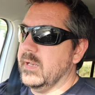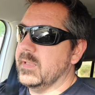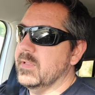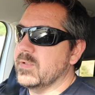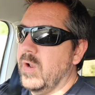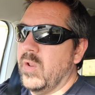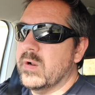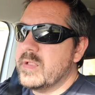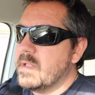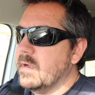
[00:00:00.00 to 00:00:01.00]
Like there's a
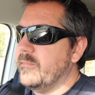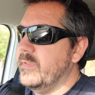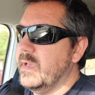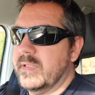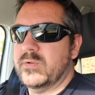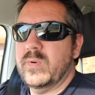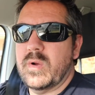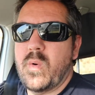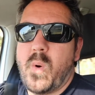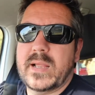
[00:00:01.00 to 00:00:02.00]
lot of stuff there that
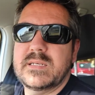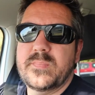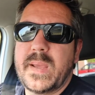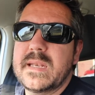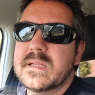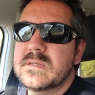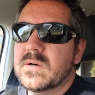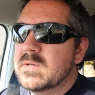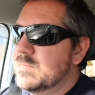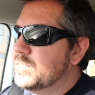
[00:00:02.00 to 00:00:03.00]
we're quite dependent
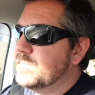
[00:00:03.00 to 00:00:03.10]
on,